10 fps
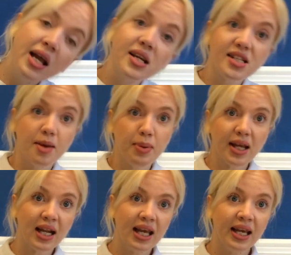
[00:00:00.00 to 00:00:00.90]

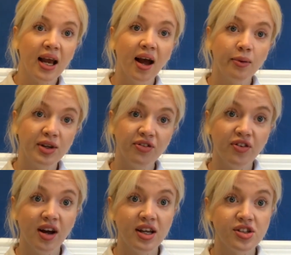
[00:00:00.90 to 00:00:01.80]
Typically, I would
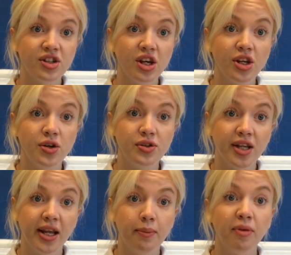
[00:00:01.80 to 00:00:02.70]
advise that you did
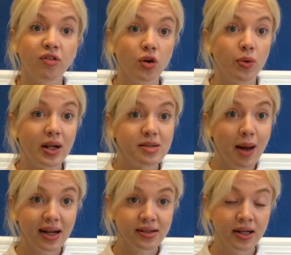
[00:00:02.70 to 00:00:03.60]
it before you went to
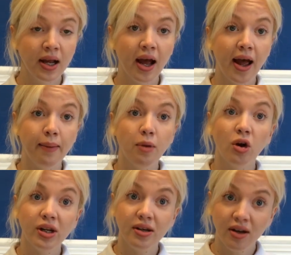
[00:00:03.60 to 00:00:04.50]
bed, on
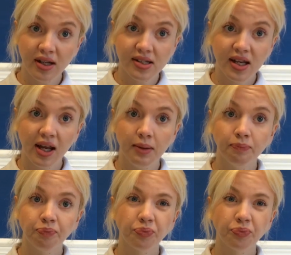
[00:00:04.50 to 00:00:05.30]
a night time.